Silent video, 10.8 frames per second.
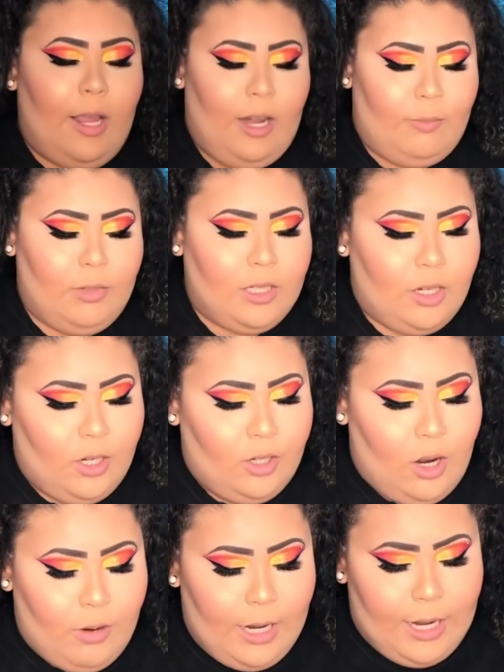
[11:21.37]
And I'm just going to
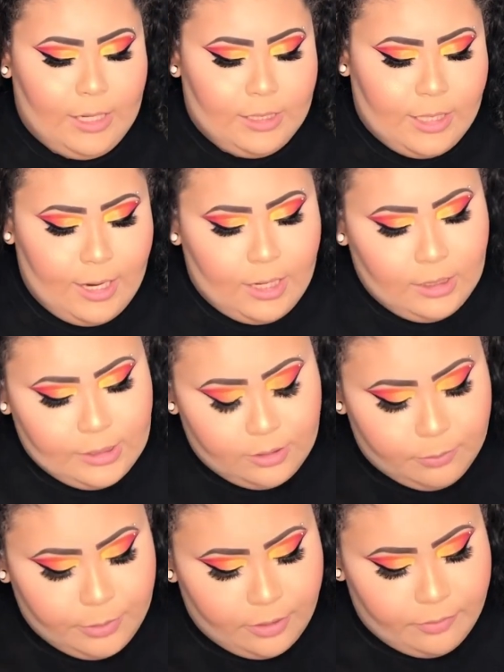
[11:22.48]
go ahead and take a
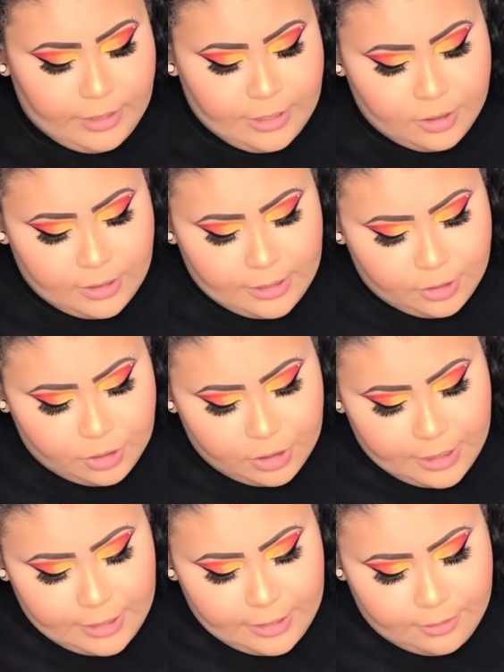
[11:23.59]
little bit of each of that
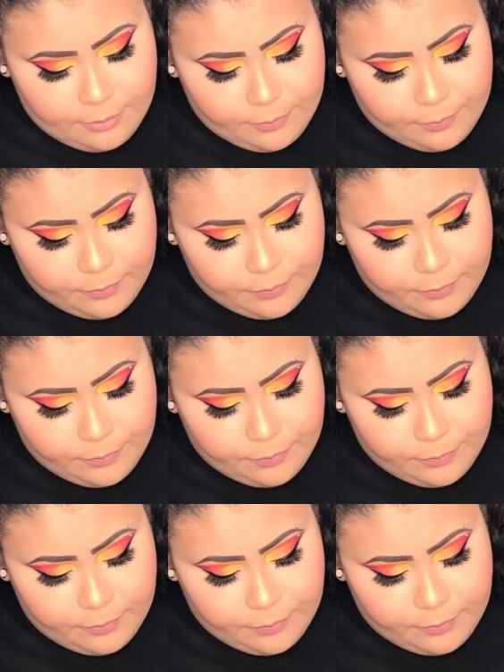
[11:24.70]
shade